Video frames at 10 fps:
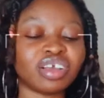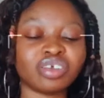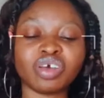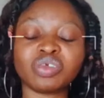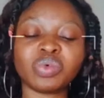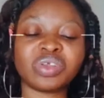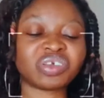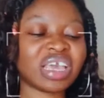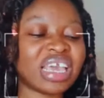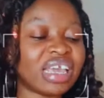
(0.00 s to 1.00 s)
just
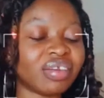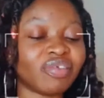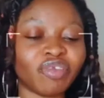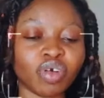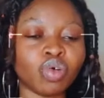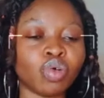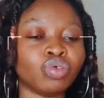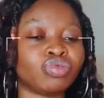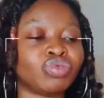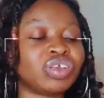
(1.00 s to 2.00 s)
reach in for
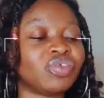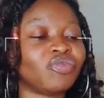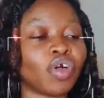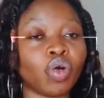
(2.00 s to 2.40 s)
gold reaching for